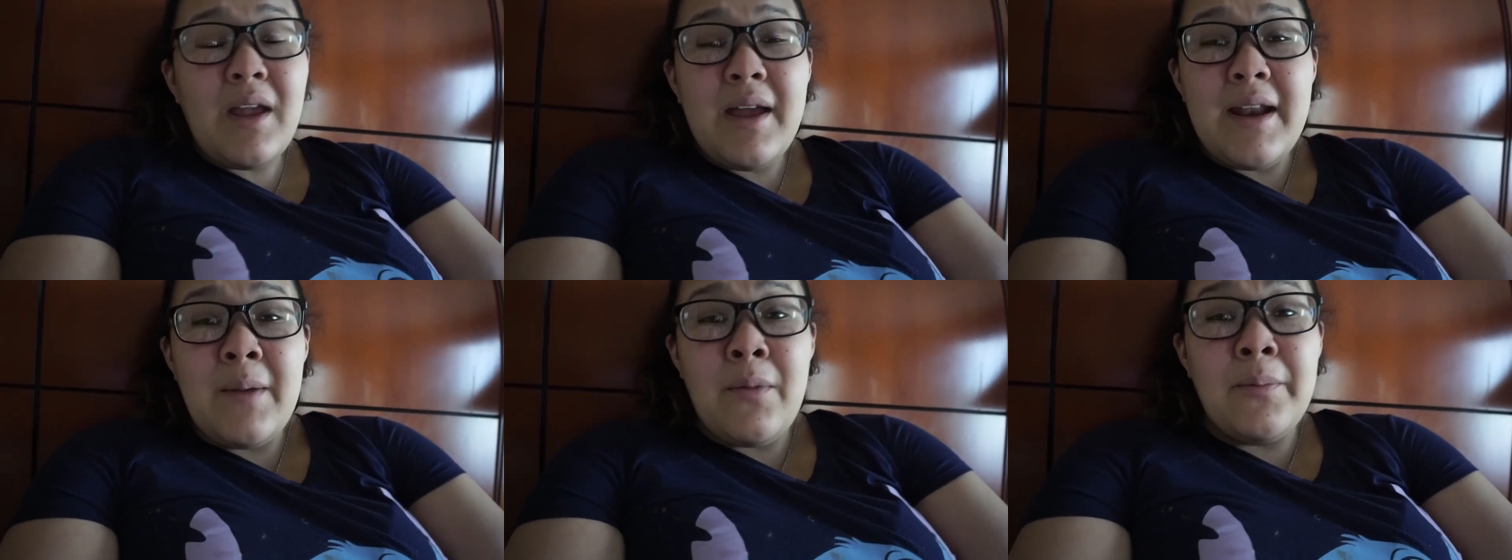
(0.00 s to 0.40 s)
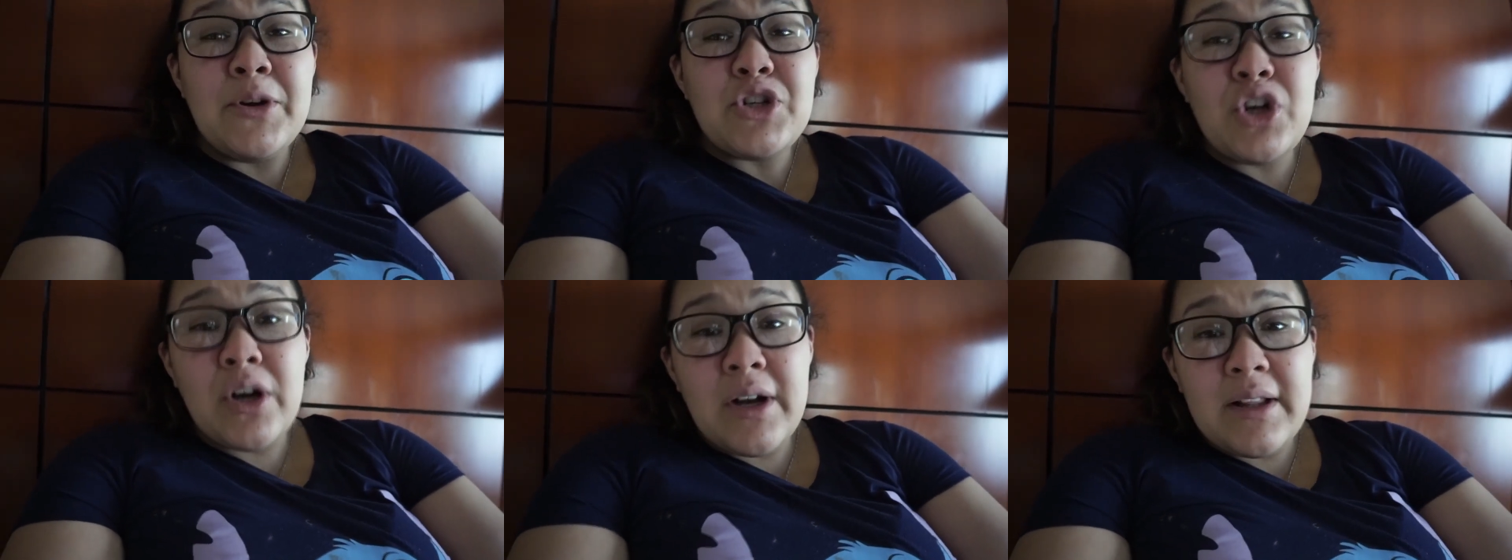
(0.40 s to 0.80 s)
and I'm on
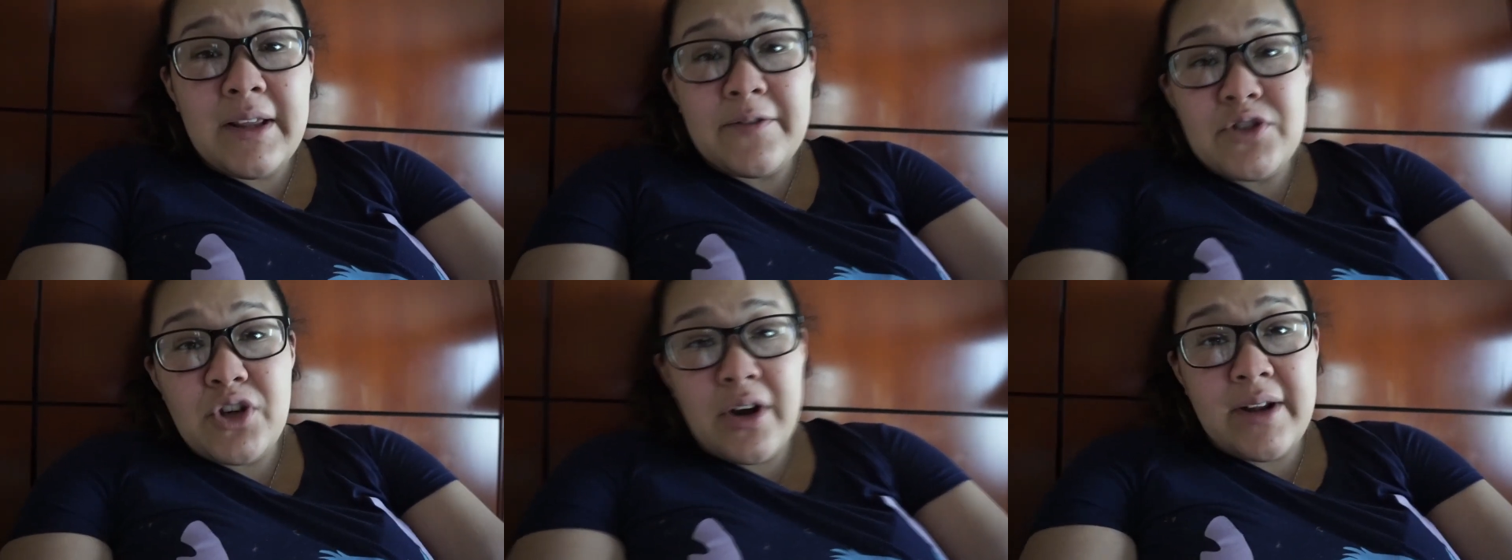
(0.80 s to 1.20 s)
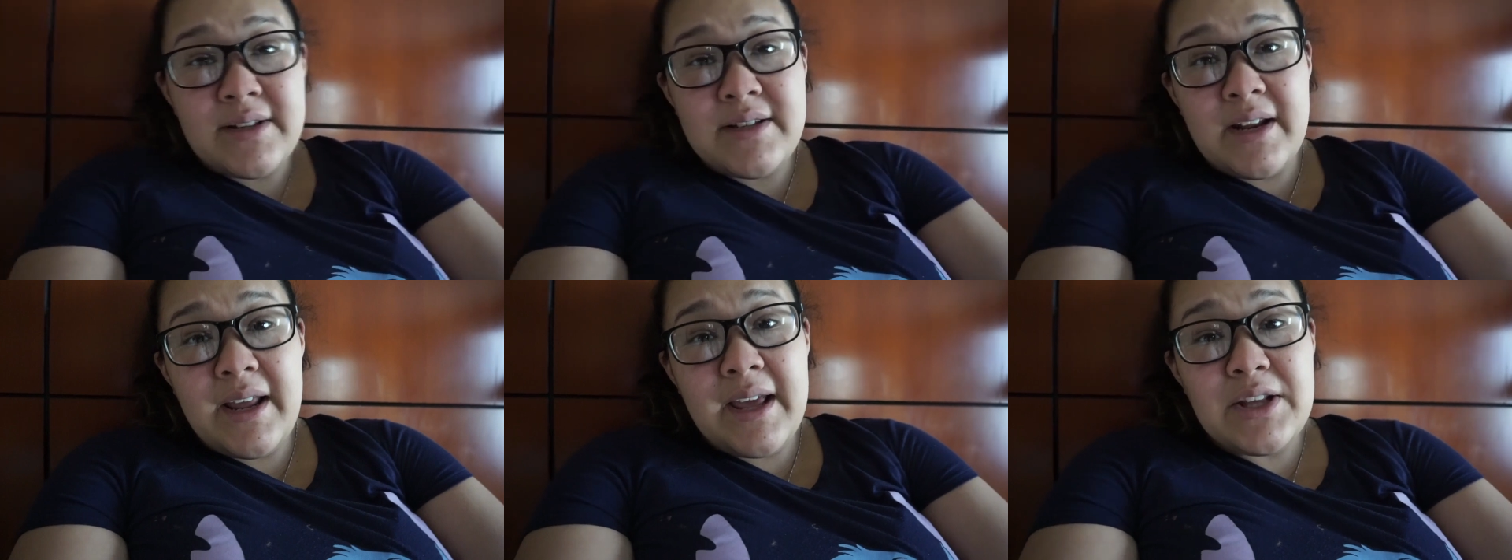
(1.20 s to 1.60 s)
maternity leave
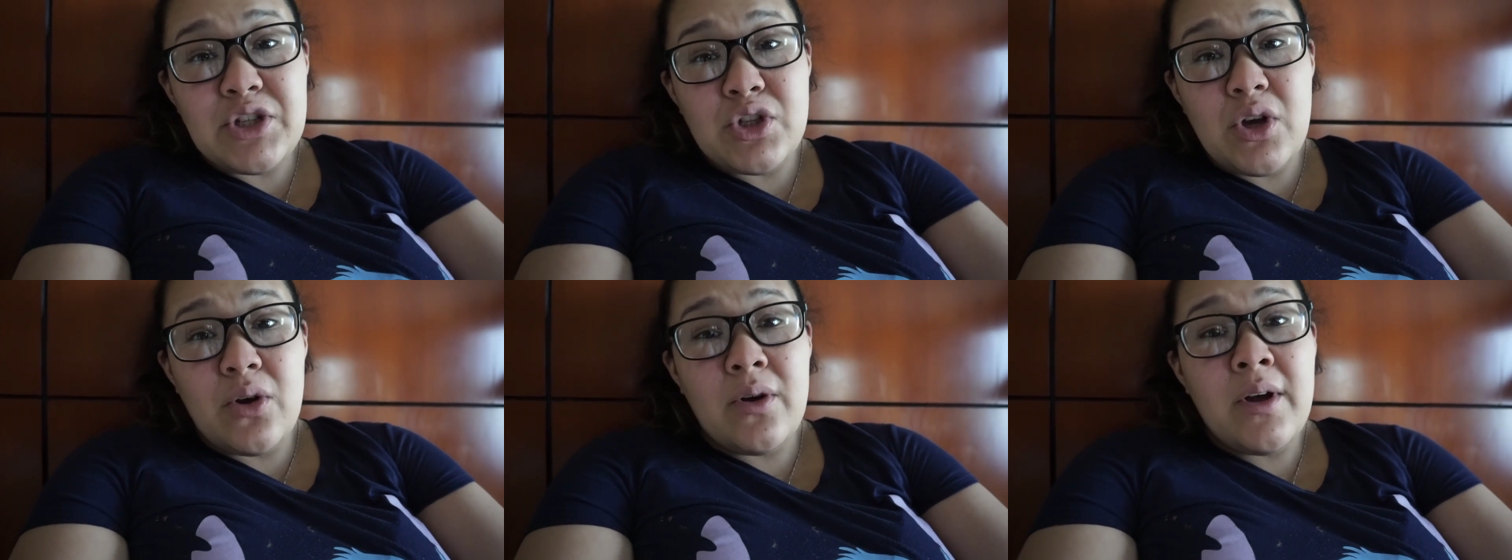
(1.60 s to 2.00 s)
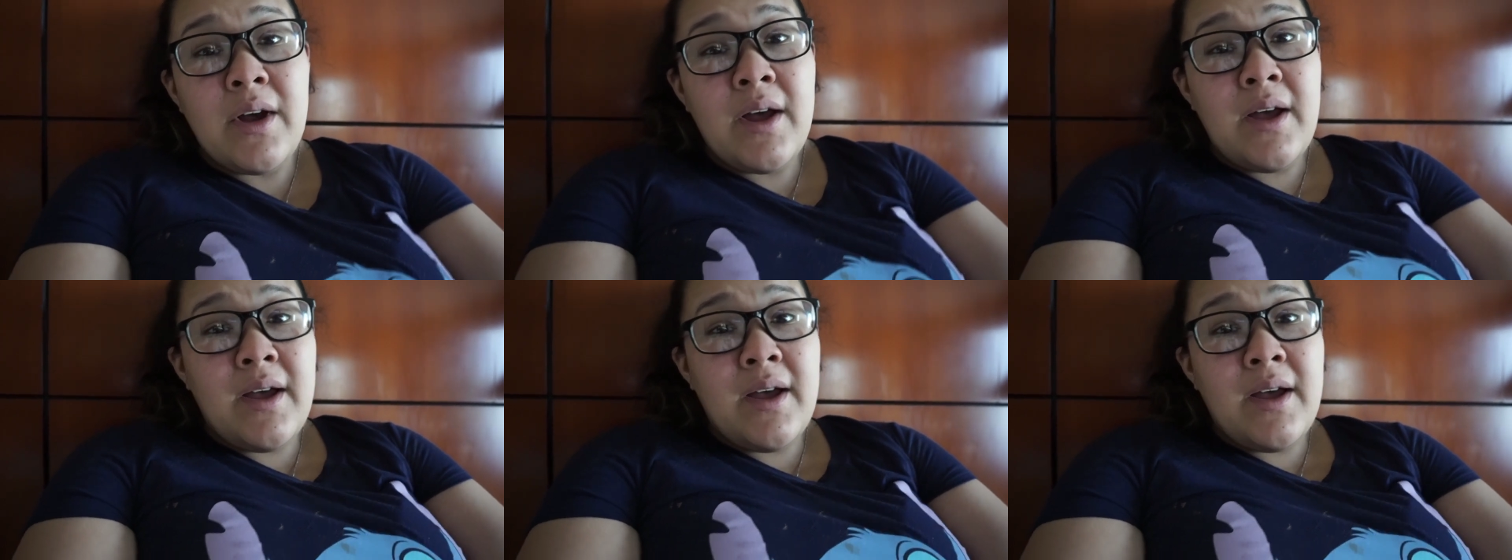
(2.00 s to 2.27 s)
starting today so